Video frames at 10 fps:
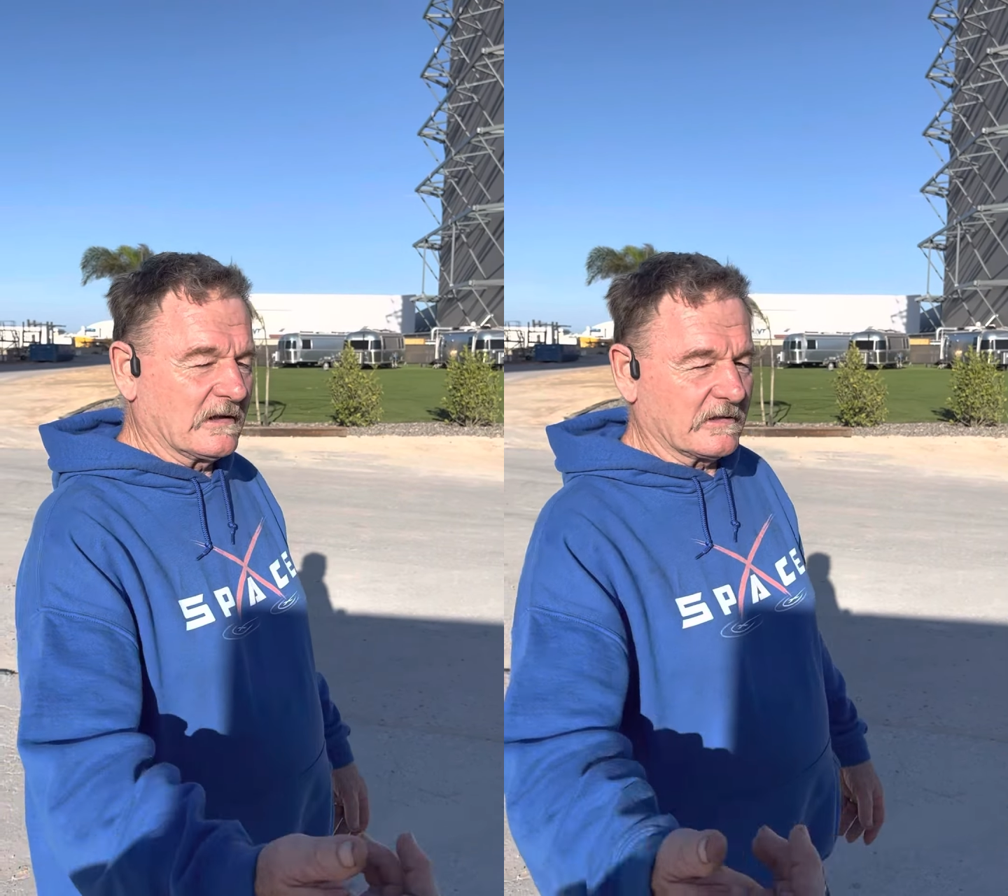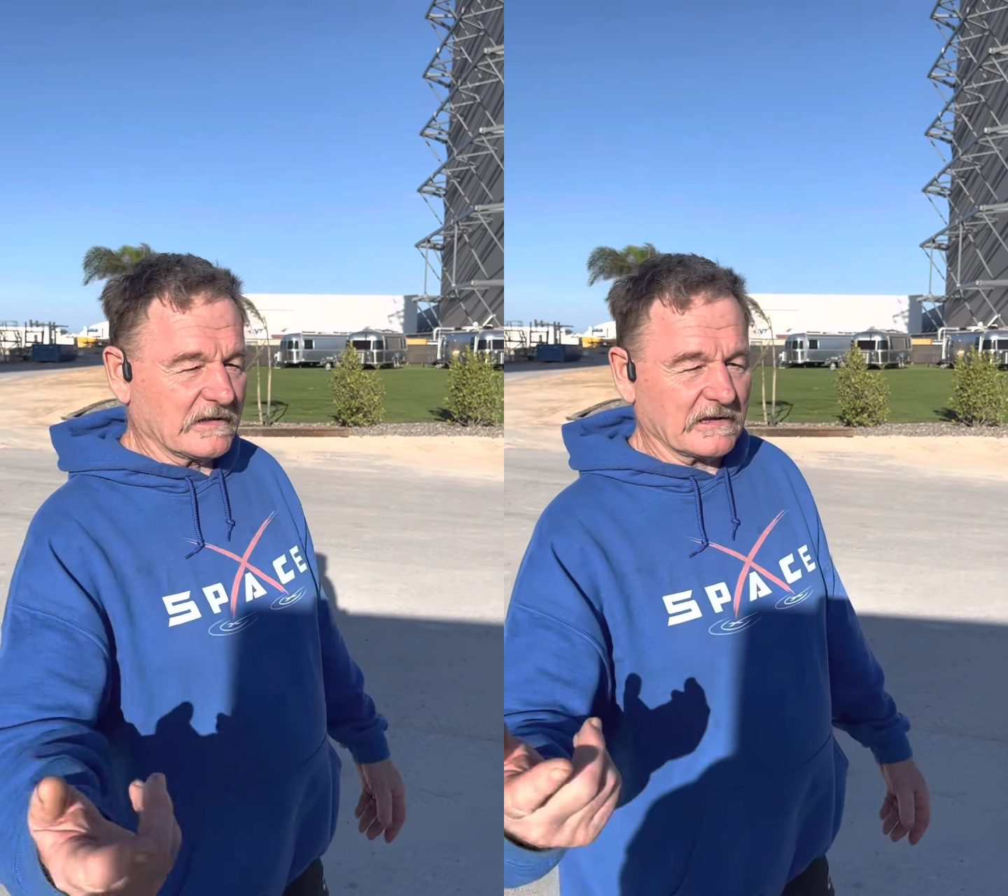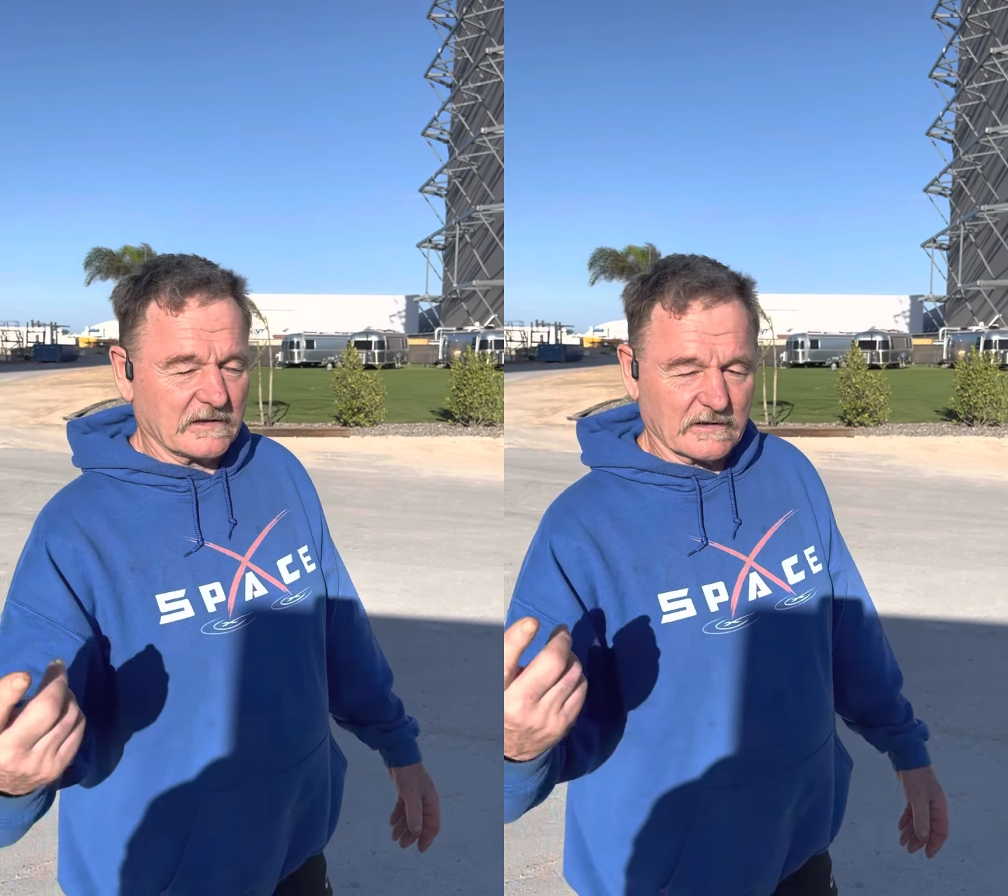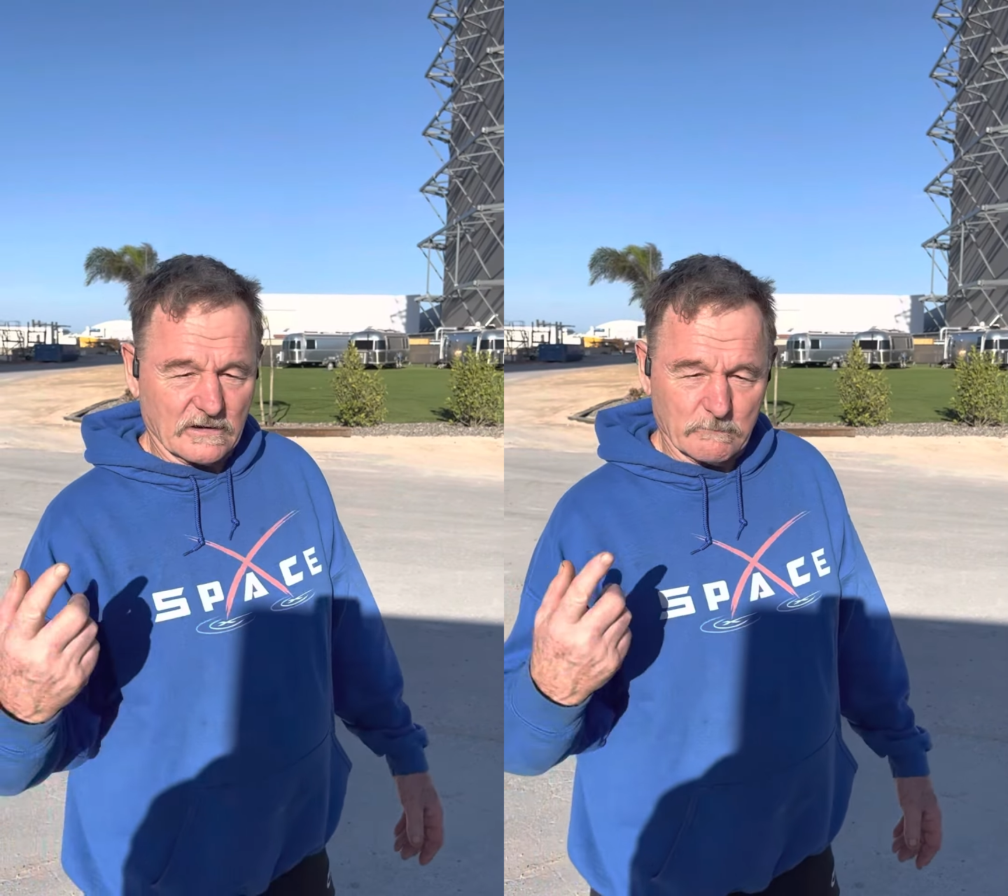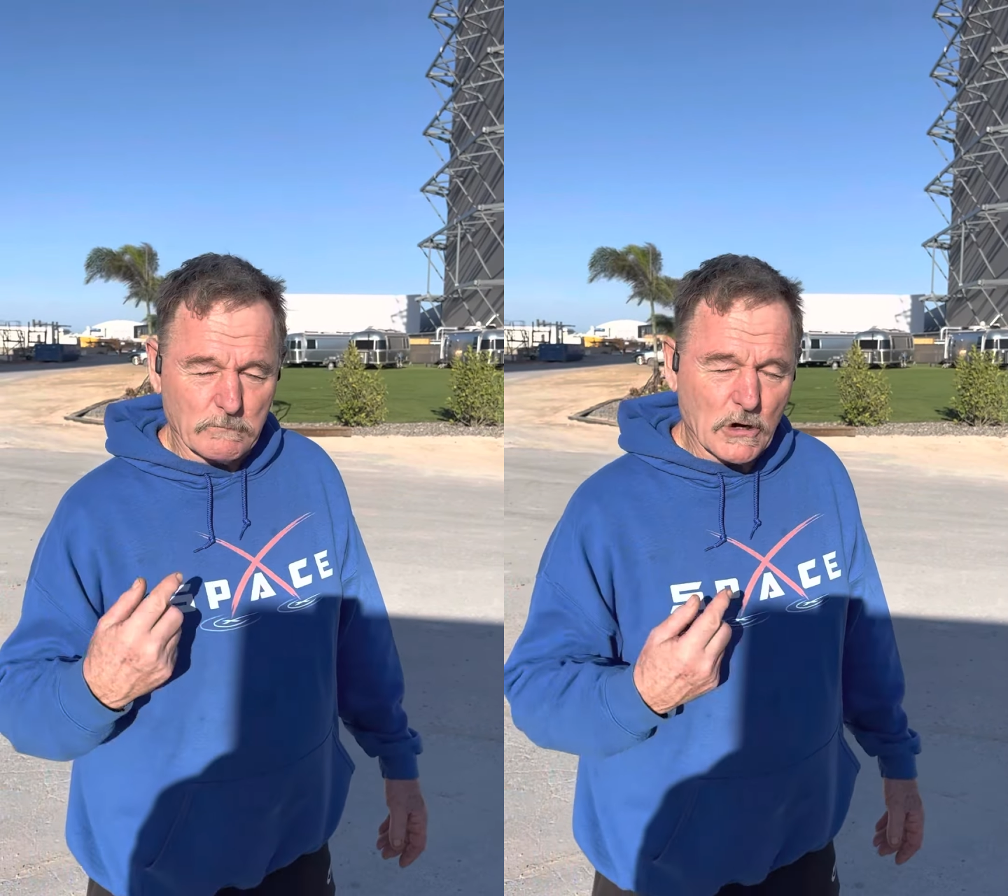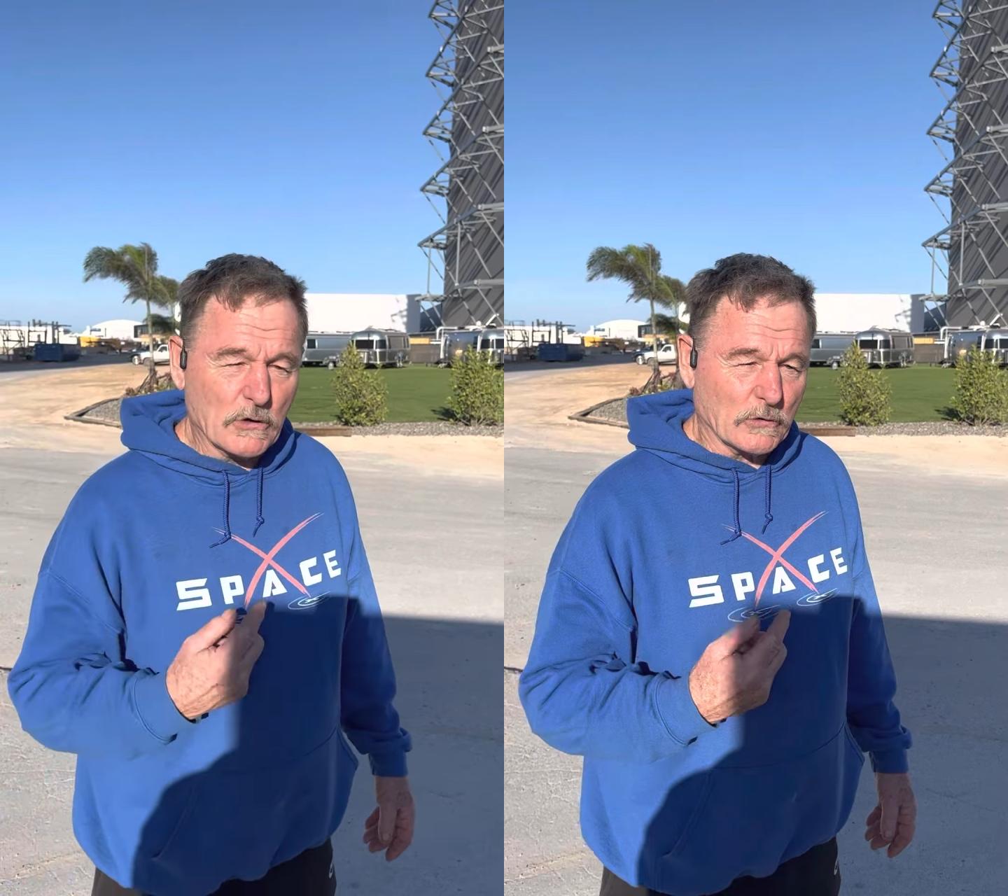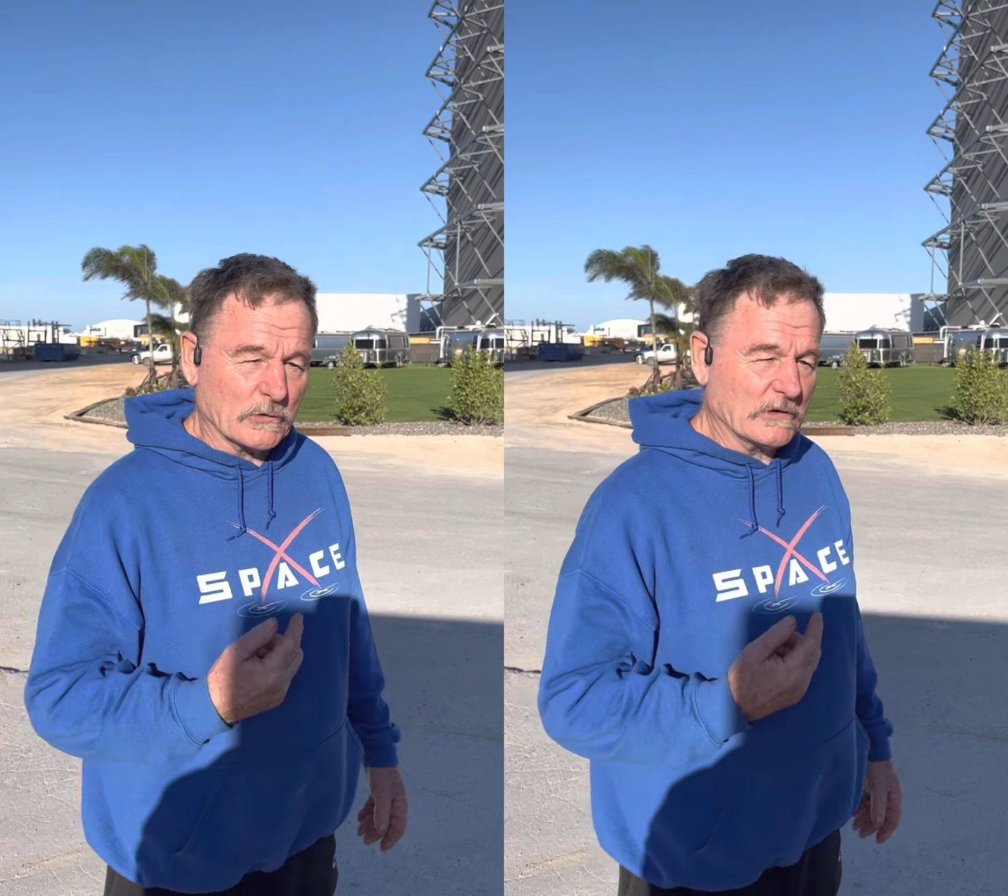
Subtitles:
the moon